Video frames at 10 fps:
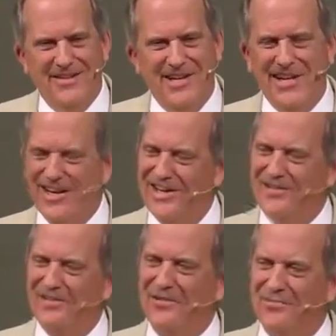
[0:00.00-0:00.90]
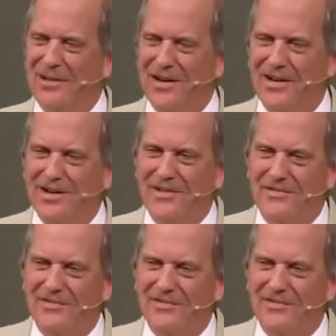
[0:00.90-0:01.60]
he hides a smiling